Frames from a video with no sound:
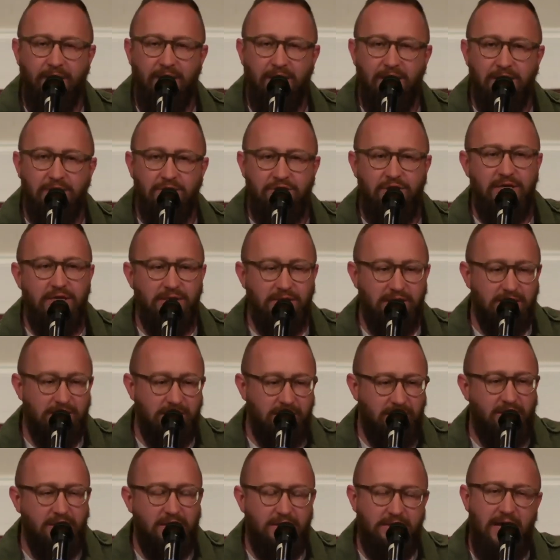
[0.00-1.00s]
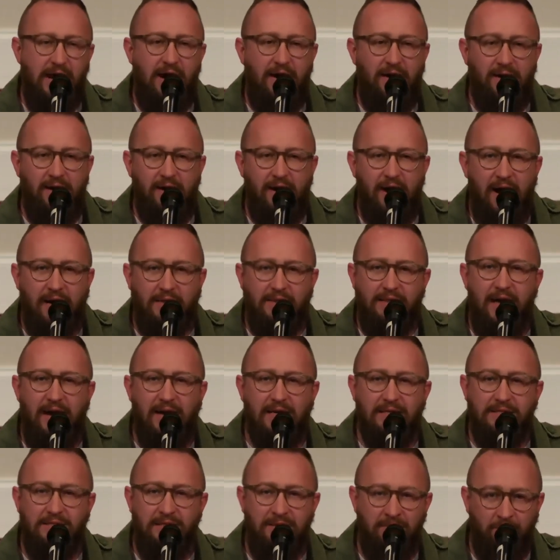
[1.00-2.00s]
Jesus looks out at
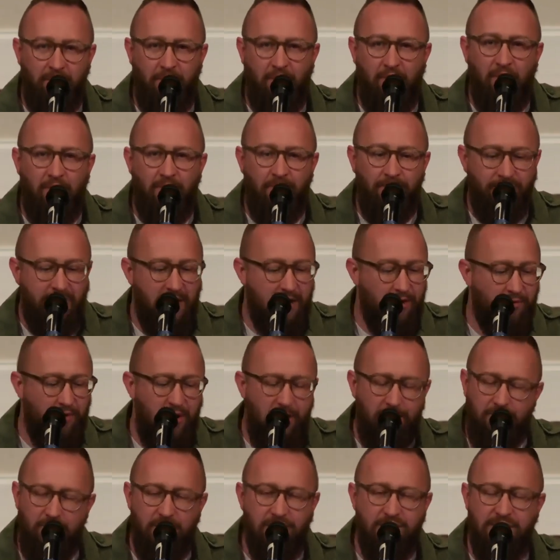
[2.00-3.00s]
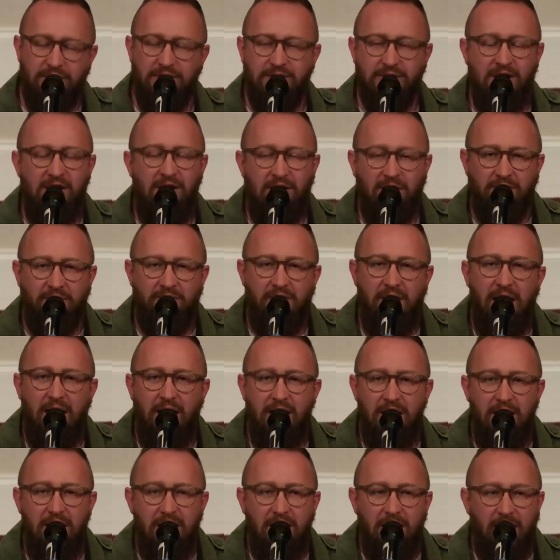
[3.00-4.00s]
that temple that represents all of that,
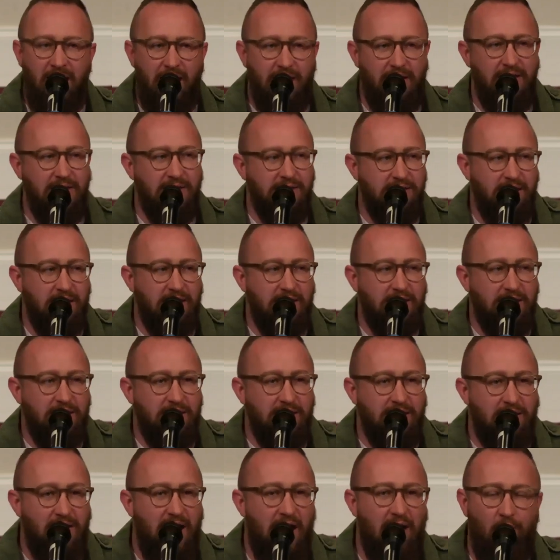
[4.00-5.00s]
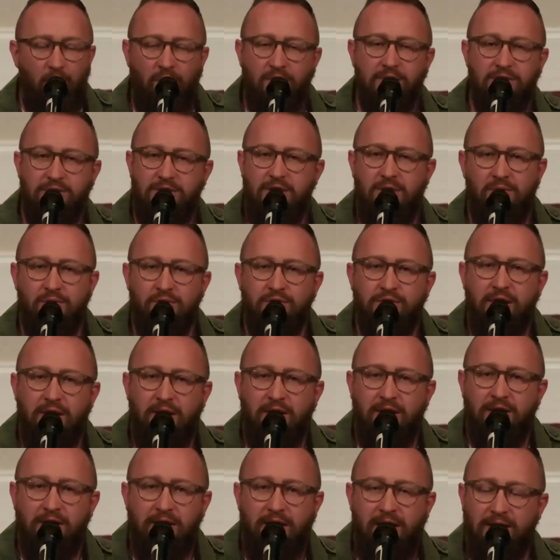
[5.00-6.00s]
and he says, Not one stone's going
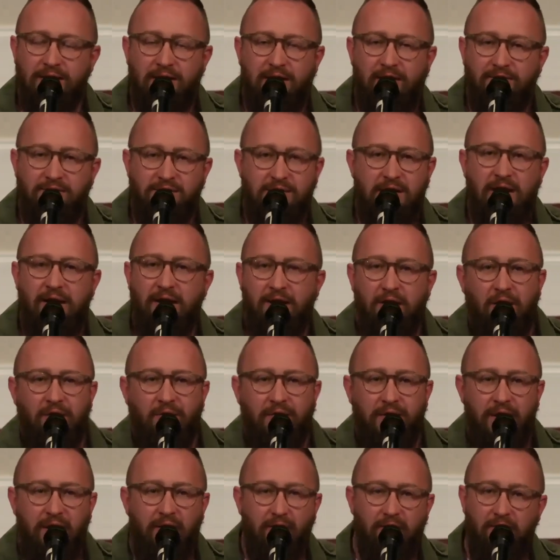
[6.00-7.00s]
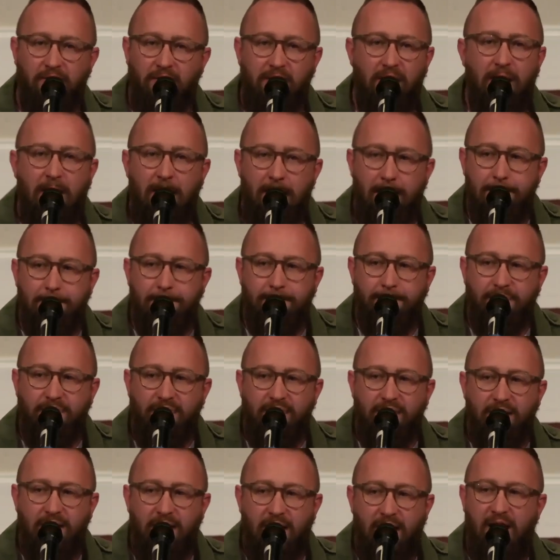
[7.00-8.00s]
to get left standing on the other.
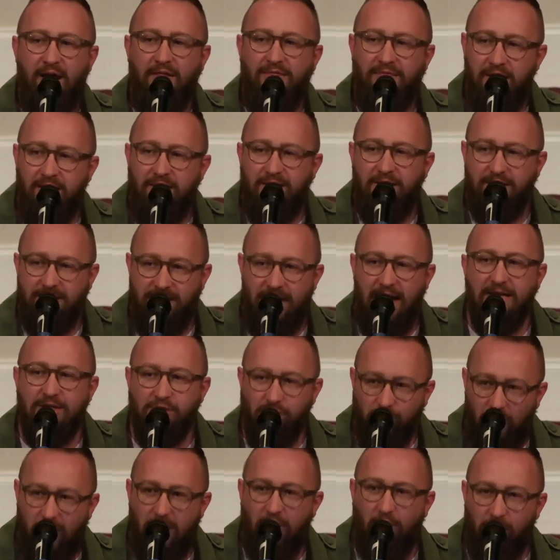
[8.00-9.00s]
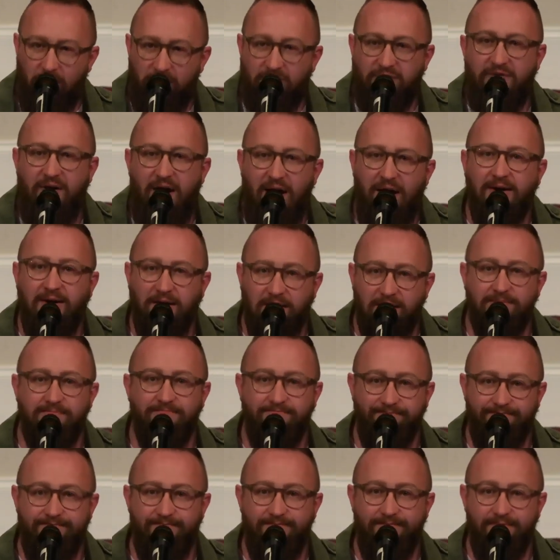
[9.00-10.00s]
And I think that that's what we're finding,
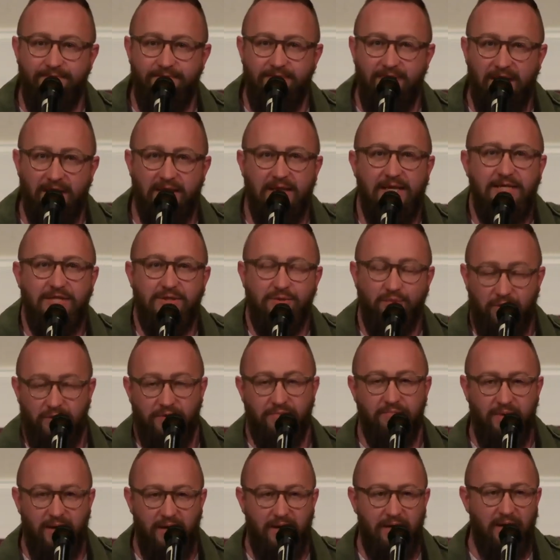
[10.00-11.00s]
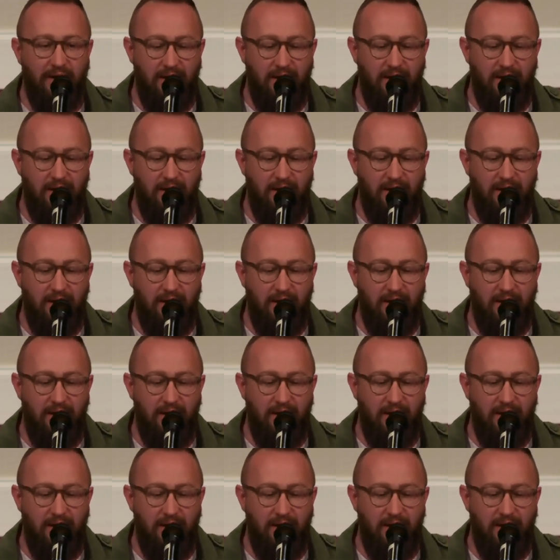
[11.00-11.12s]
at least with me.